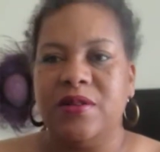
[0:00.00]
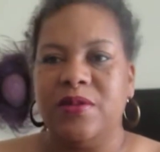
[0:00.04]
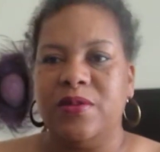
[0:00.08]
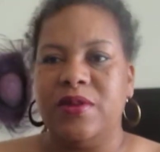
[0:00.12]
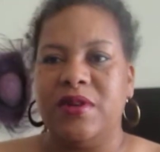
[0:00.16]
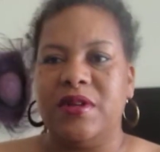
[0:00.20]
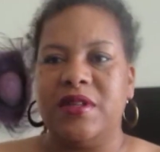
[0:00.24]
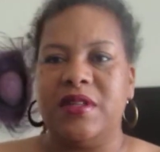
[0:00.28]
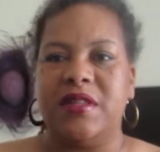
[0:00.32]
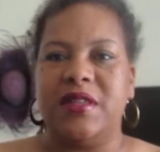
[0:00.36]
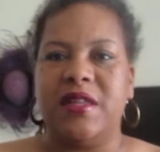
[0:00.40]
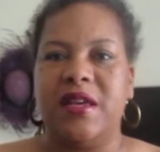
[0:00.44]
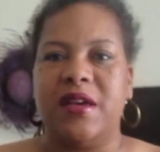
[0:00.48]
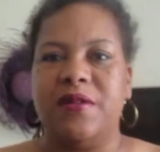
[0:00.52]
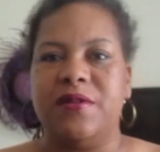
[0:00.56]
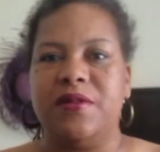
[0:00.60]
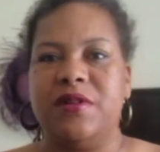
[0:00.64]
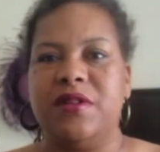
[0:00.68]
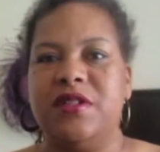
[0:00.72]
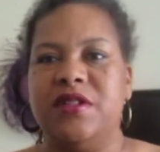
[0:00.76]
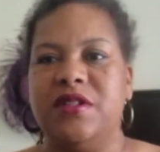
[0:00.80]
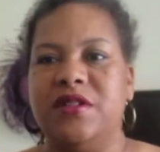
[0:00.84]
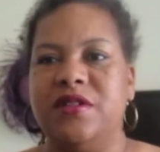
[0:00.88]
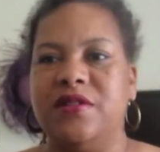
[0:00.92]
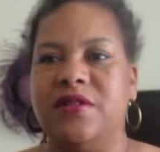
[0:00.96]
what they
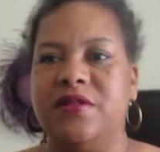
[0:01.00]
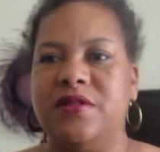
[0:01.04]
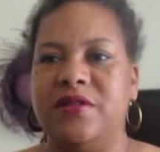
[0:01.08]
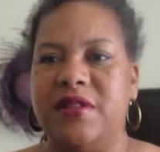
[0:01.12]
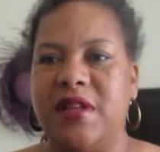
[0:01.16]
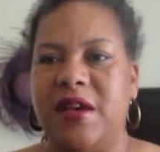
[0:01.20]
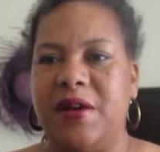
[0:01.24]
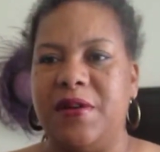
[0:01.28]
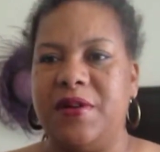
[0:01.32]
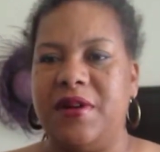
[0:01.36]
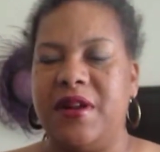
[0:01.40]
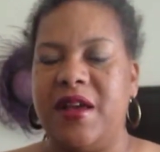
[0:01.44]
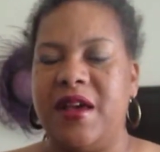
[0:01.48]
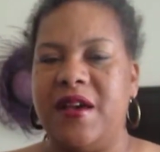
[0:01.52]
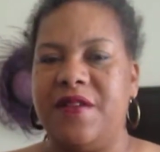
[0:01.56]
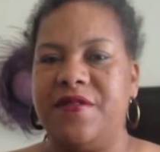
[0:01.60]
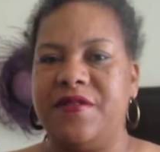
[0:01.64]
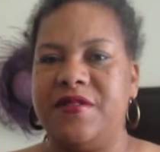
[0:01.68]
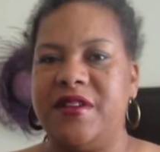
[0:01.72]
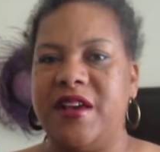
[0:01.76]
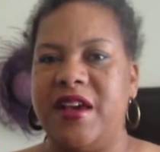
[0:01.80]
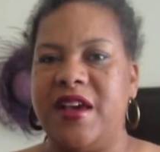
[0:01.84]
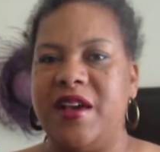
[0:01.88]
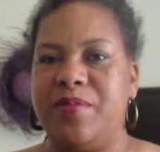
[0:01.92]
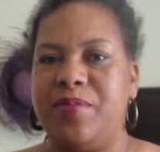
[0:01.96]
would do, they would have
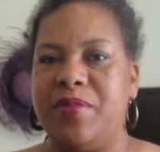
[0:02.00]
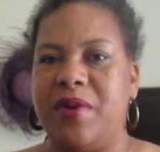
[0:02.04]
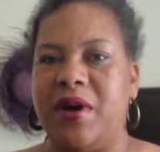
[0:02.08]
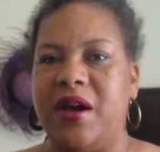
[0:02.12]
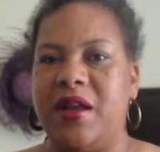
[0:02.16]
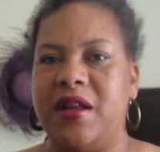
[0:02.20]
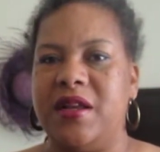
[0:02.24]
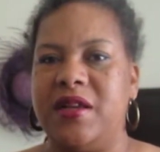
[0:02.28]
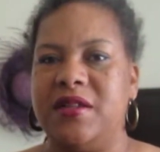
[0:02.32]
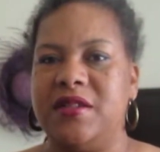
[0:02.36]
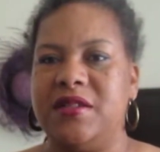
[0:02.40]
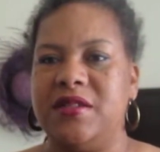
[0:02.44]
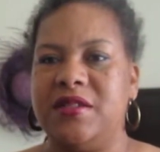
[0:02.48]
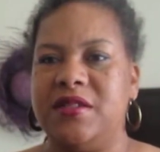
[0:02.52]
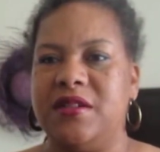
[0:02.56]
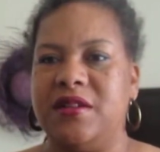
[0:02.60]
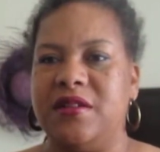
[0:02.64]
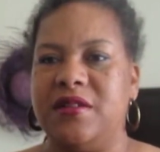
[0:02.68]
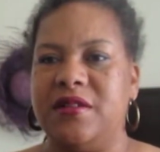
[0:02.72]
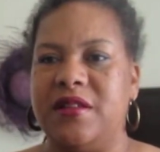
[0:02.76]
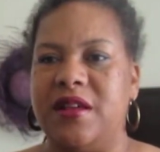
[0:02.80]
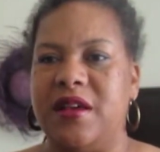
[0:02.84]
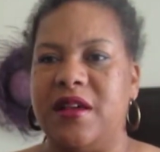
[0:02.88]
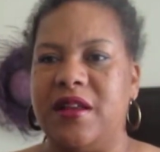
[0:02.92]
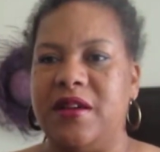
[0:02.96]
tape on it
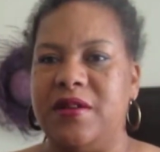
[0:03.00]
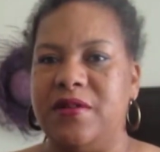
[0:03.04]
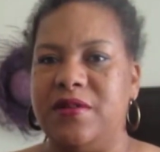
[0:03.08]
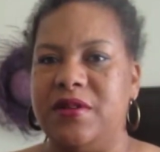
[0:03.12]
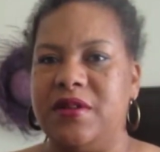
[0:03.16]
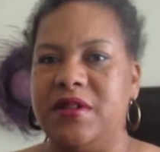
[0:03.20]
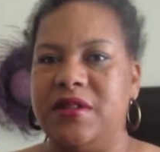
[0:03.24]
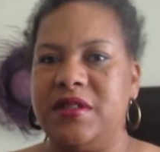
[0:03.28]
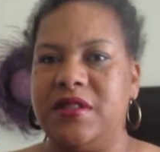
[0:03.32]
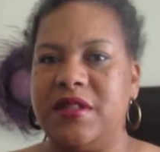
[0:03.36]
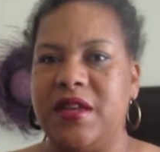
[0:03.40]
so that it would